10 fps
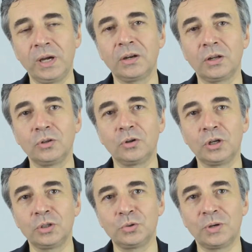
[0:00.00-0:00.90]
are not
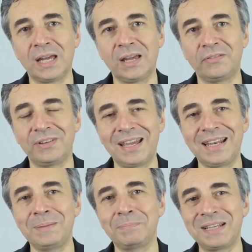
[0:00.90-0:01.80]
going to have
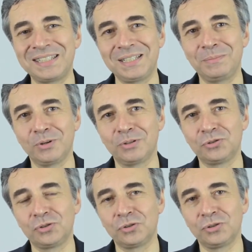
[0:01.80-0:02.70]
any
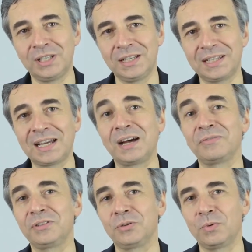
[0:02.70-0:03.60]
placebo-controlled data
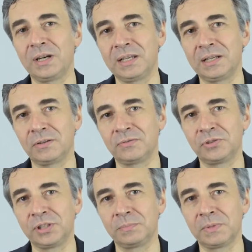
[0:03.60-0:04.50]
after 1 year of
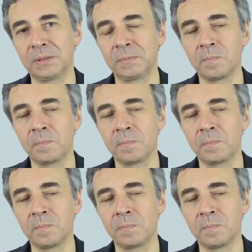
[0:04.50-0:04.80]
treatment.